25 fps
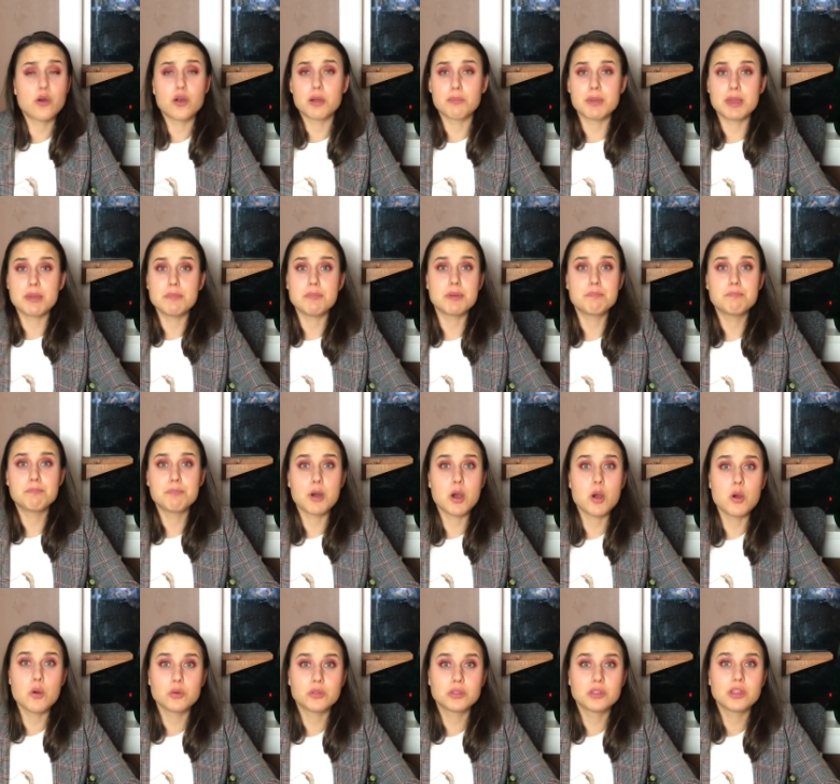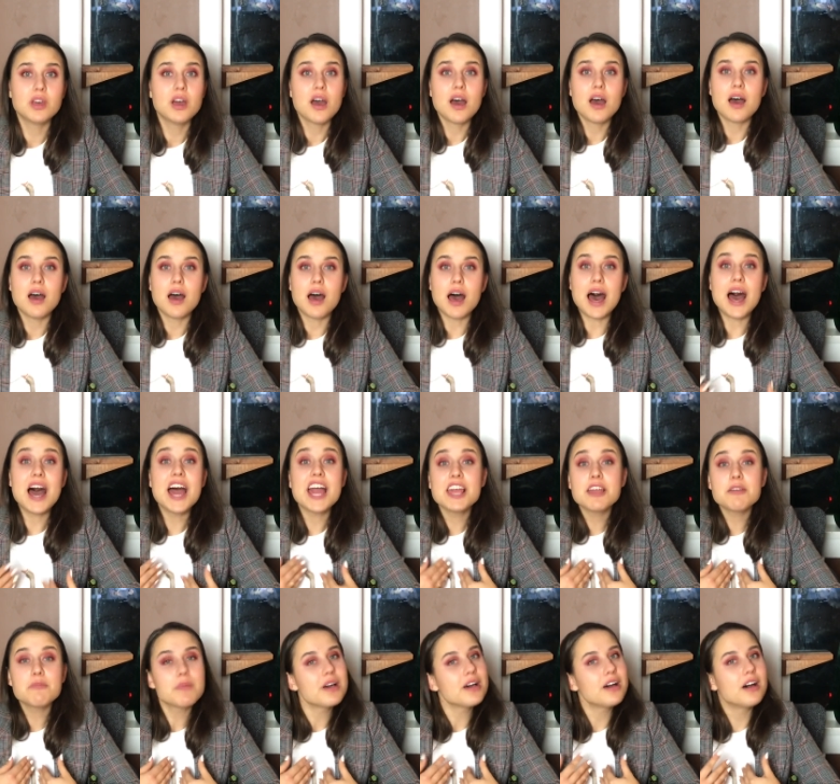or maybe both.
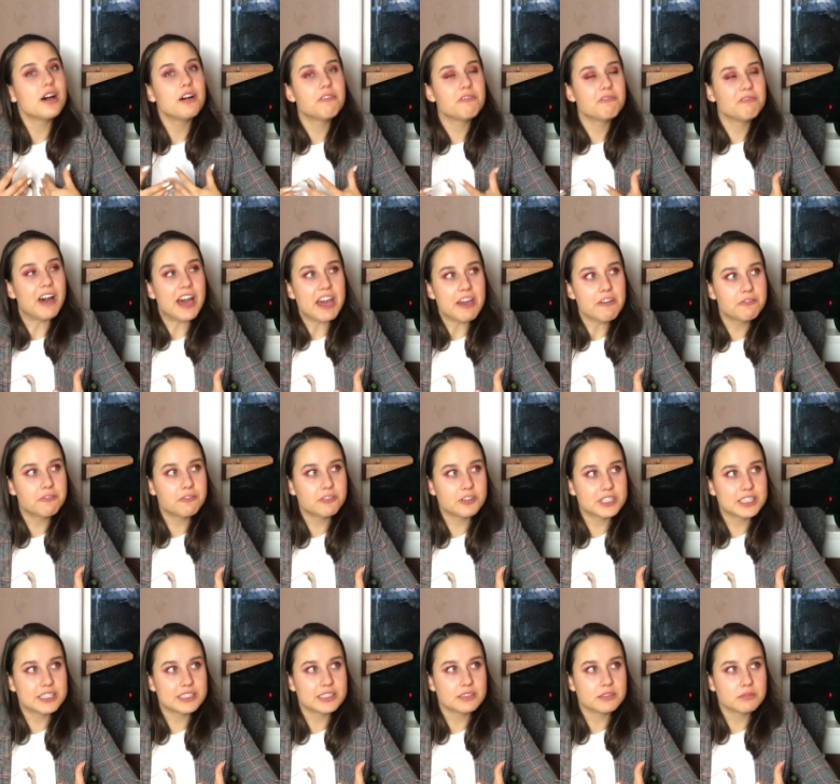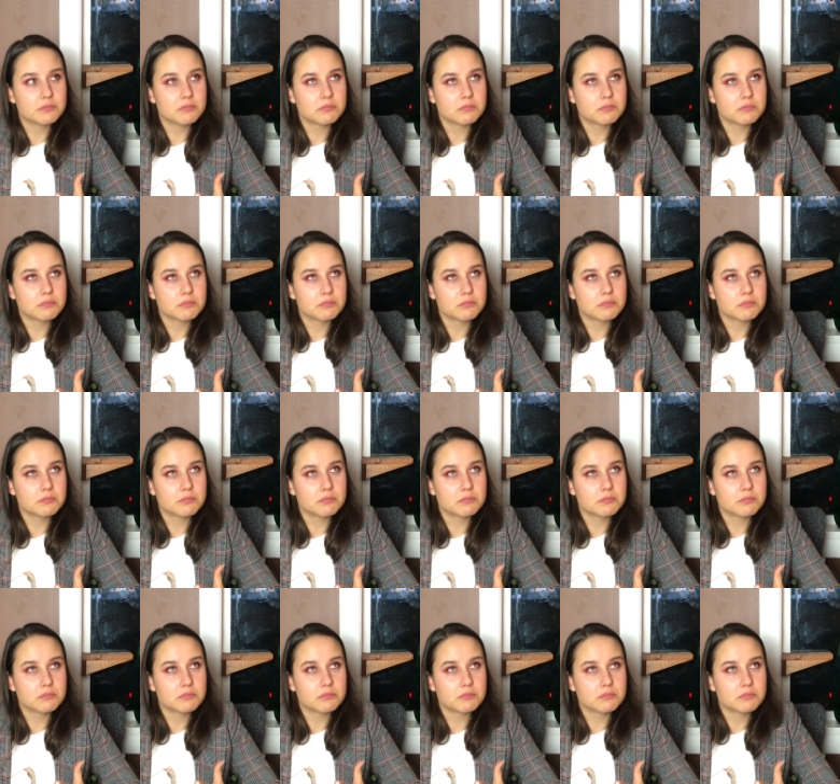I'm 5'8",